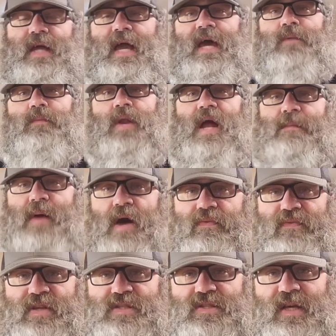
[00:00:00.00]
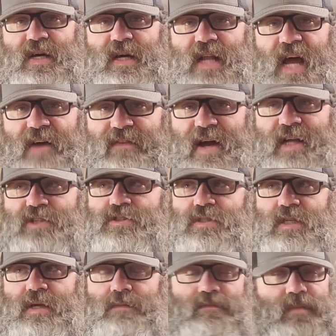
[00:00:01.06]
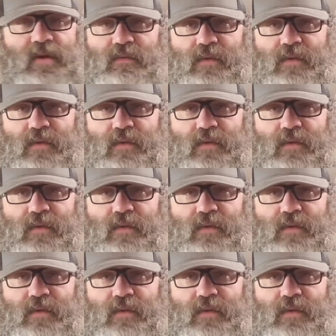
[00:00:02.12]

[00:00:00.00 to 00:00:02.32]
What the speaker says: And when I'm out in the sun, I've actually been